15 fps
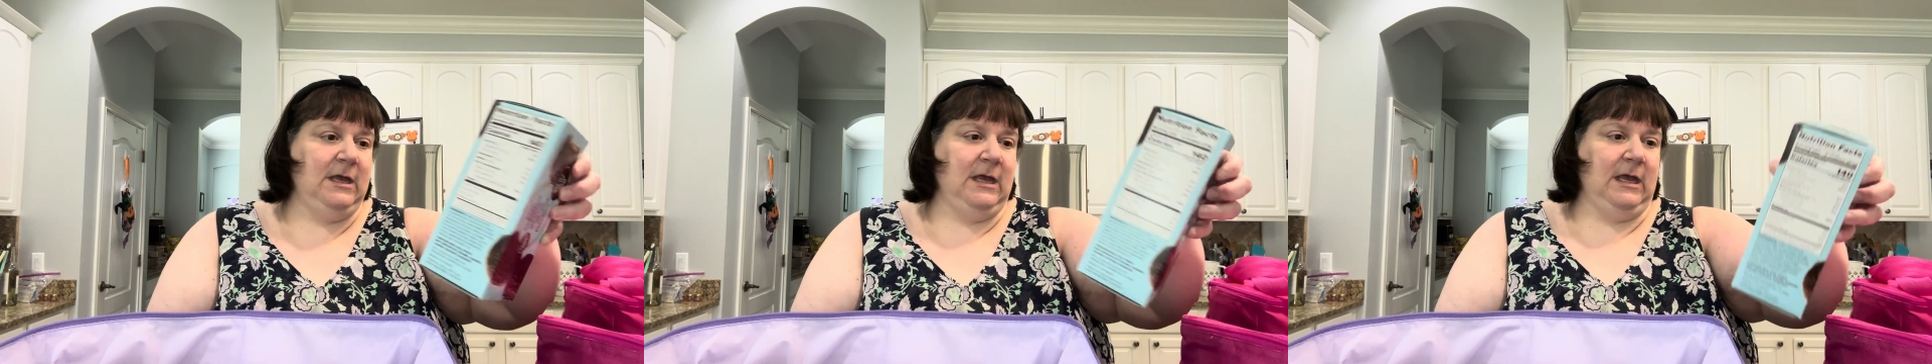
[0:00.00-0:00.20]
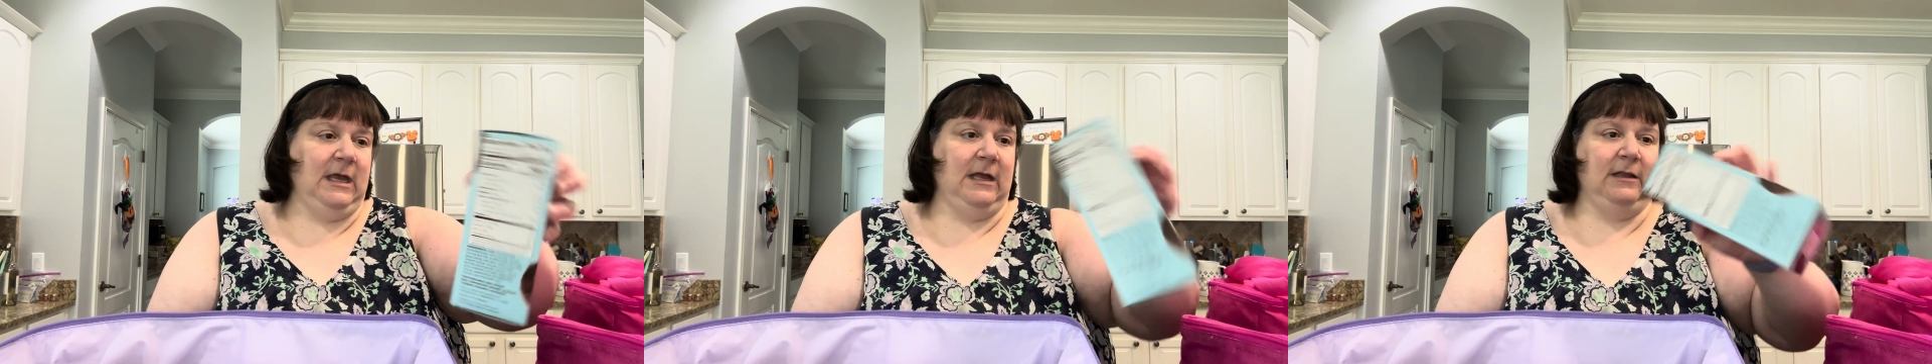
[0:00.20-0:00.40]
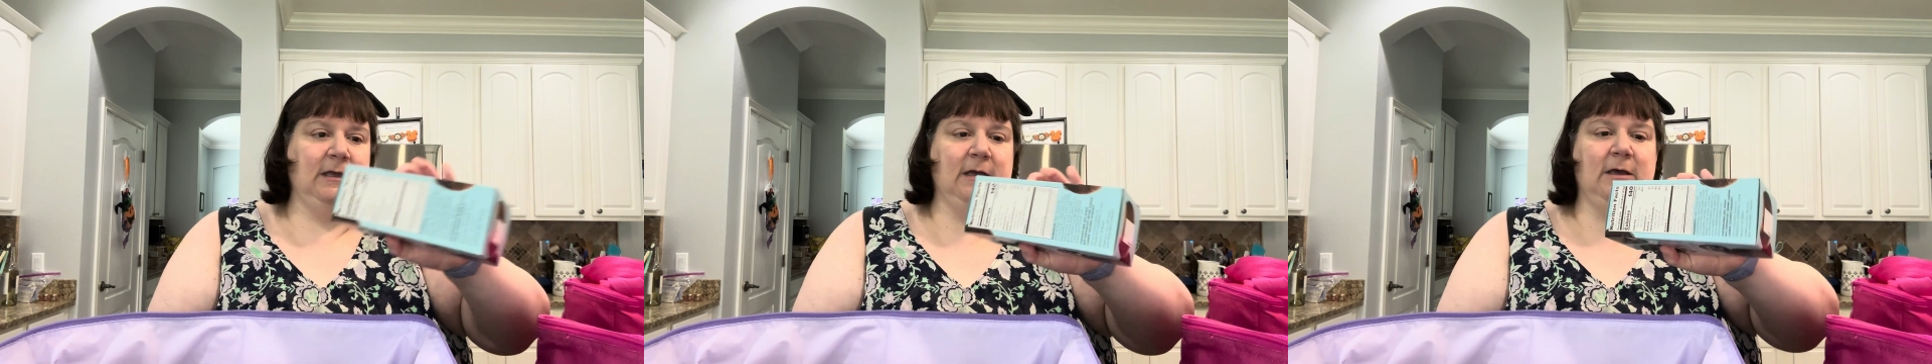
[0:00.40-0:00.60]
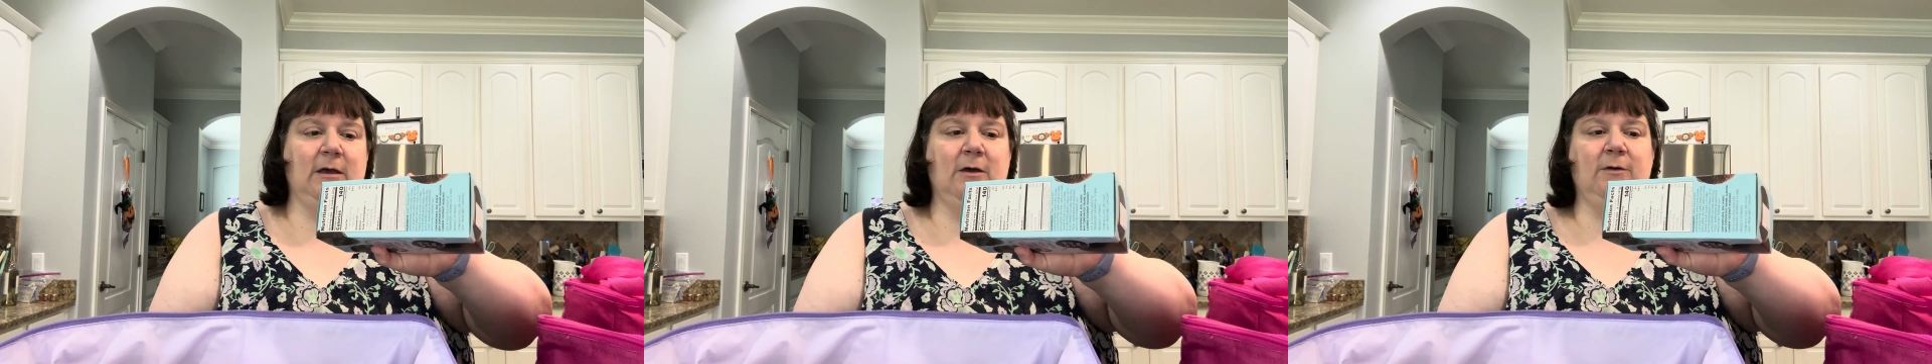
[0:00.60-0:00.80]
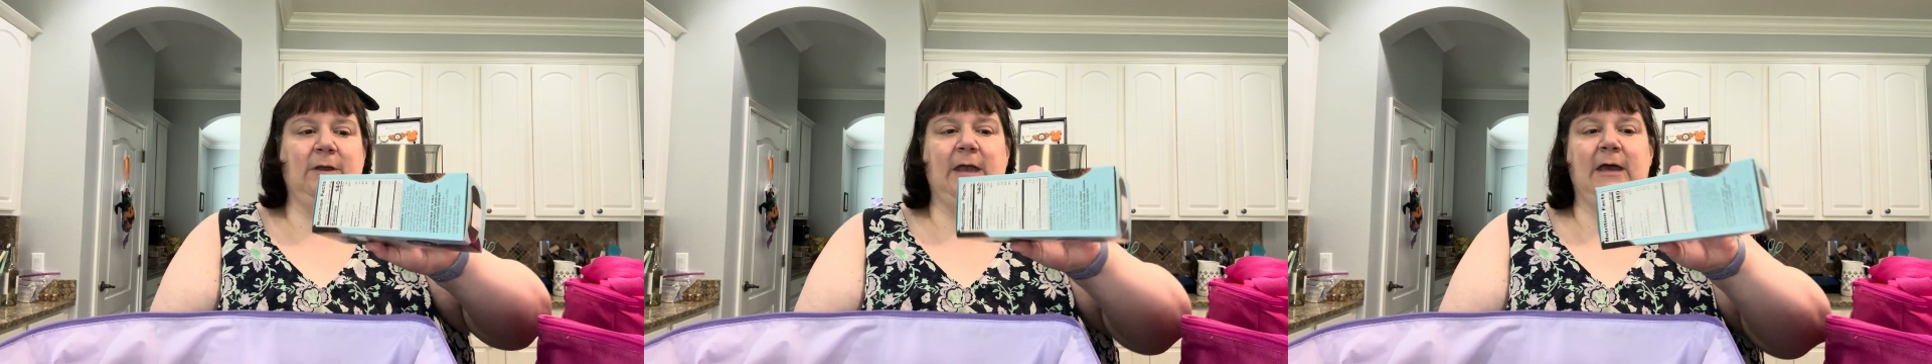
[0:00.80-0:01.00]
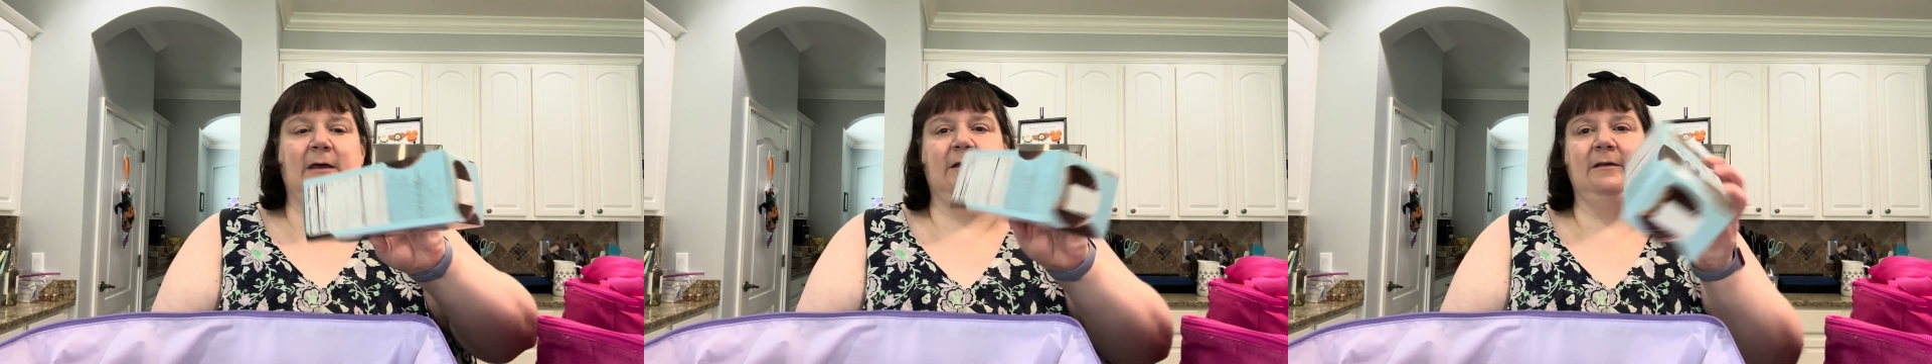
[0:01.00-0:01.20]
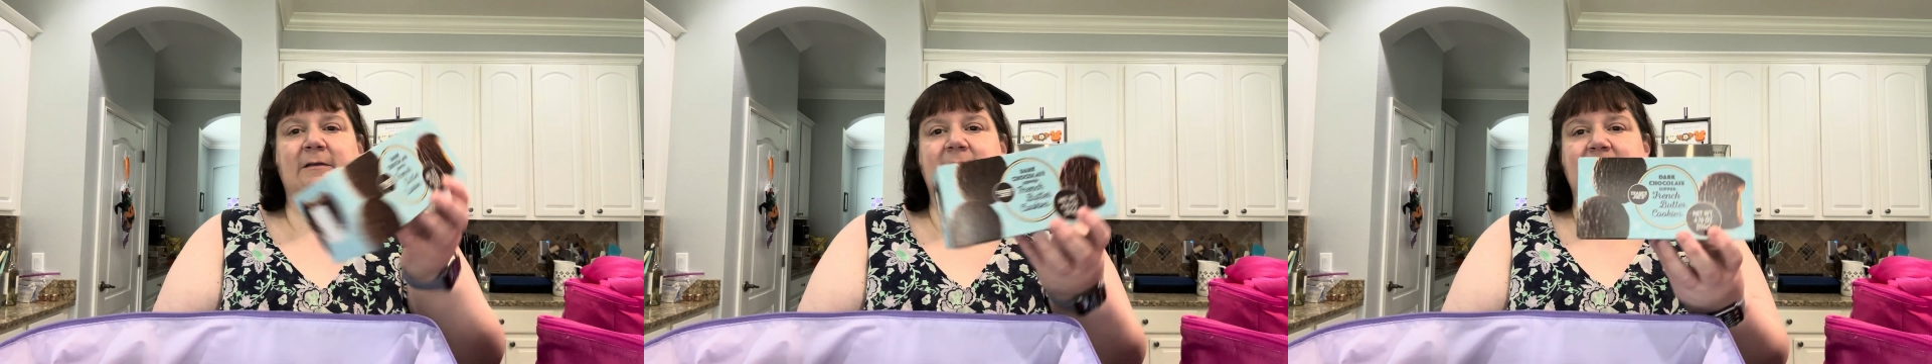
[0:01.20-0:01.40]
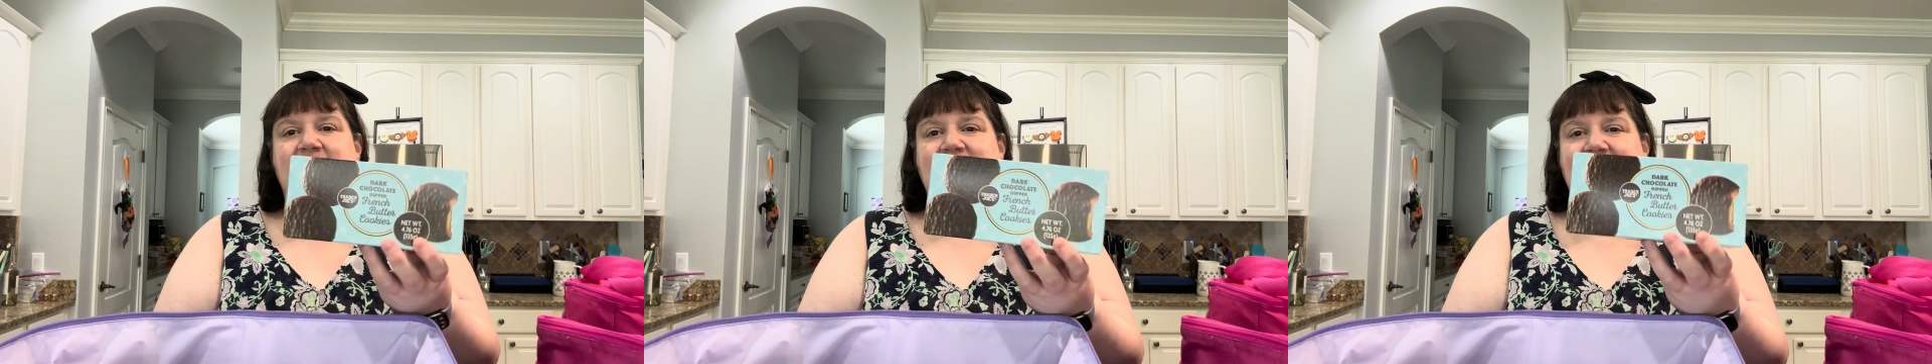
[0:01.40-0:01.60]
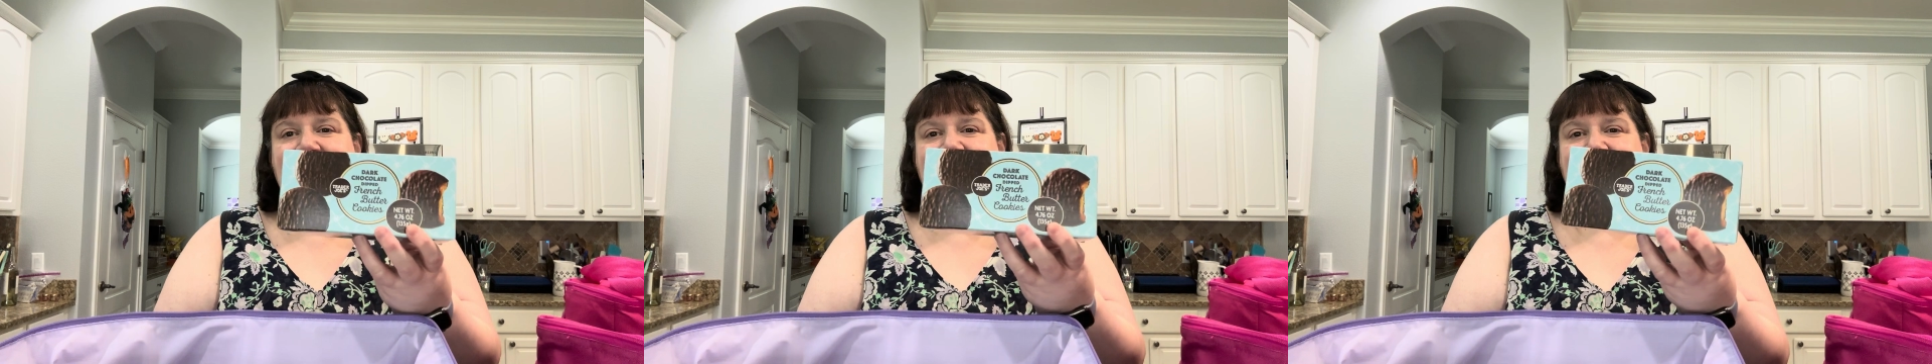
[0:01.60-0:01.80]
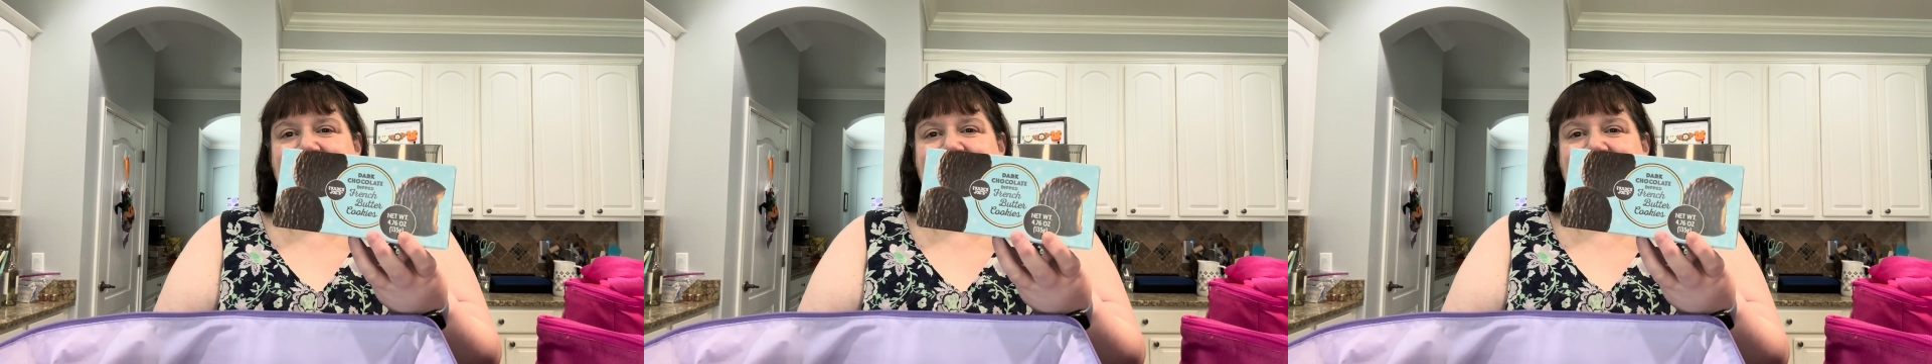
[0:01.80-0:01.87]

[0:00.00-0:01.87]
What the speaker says: And, oh yeah, see,